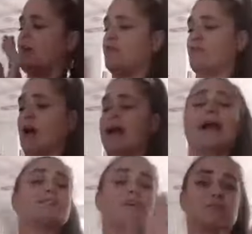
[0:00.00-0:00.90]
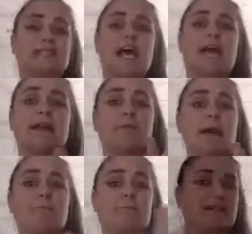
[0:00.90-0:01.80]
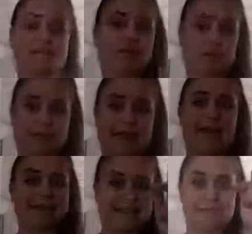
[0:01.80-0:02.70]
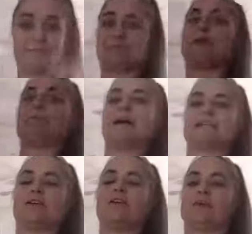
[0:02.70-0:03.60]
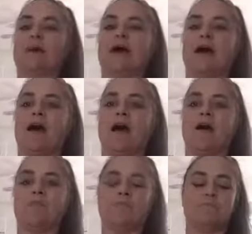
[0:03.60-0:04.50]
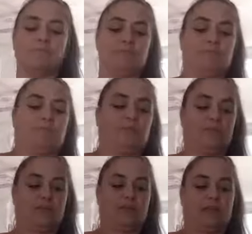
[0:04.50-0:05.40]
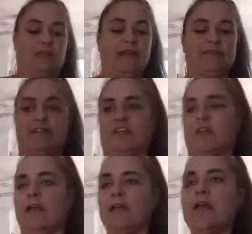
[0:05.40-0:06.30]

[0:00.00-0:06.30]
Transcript: right, as I was saying about buzzing on about, that's it, buzzing on about um, everything.